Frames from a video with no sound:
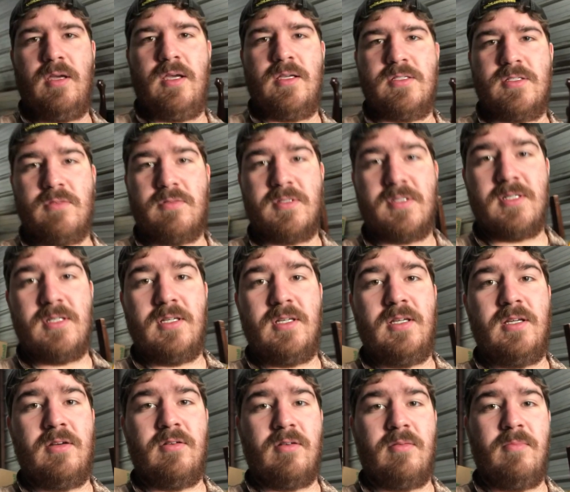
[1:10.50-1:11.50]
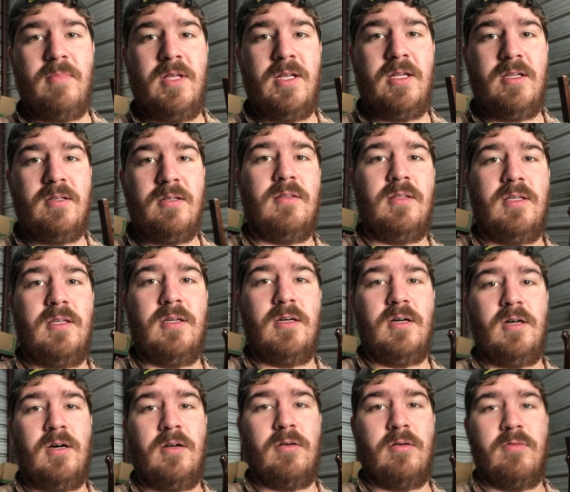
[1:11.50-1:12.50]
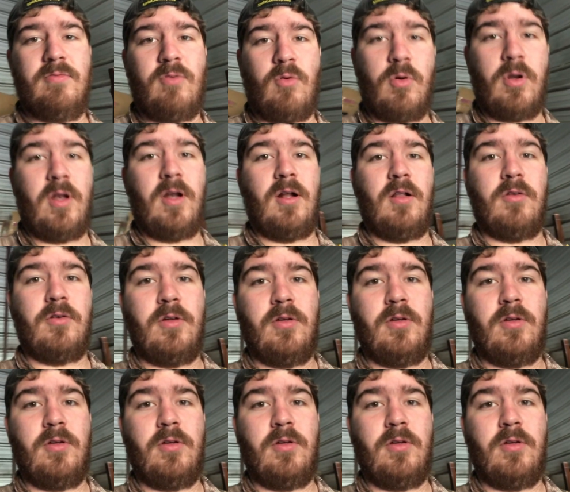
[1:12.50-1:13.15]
As you'll see here in a minute, the $140 uh,